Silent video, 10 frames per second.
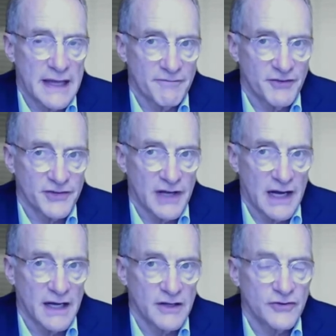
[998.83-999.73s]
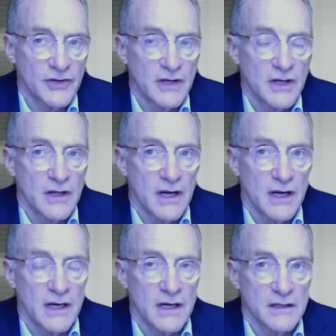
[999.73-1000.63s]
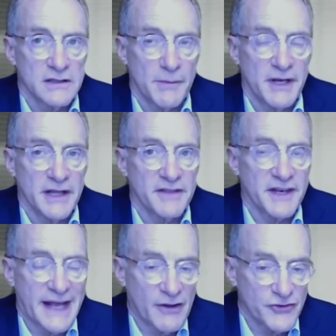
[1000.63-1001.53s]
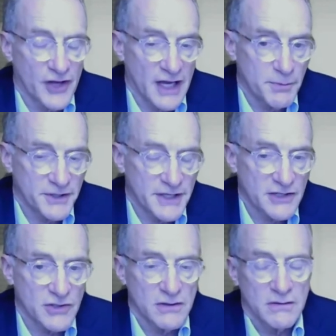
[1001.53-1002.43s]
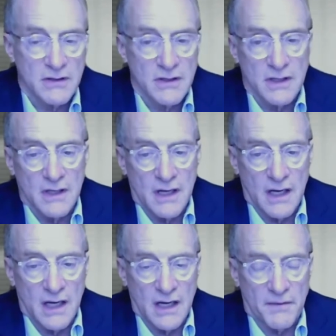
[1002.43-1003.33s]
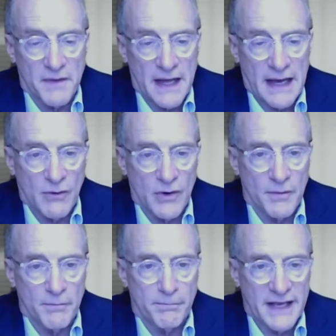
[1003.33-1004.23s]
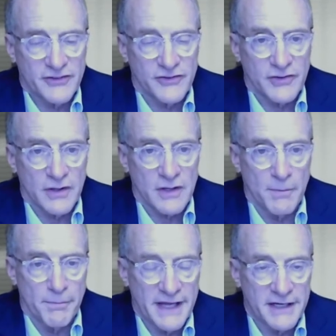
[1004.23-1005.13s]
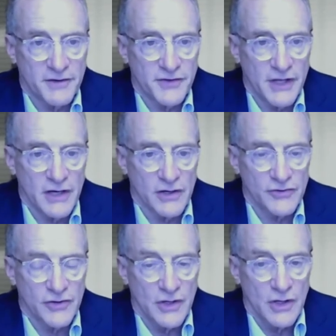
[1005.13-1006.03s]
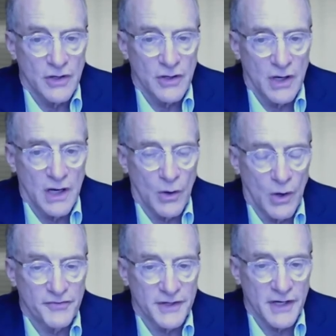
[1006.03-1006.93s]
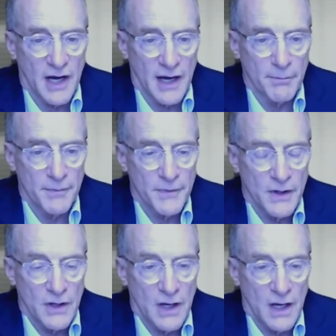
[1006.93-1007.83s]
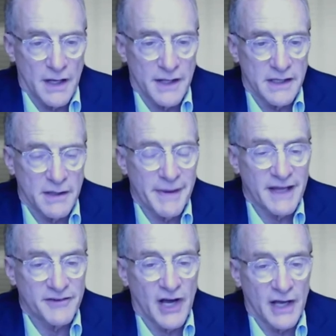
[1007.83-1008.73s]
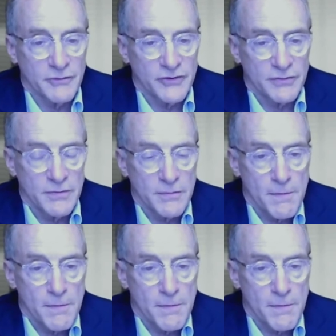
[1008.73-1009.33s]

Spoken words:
emphasize limiting the downside potential. Our best competitive years often come in the bad times.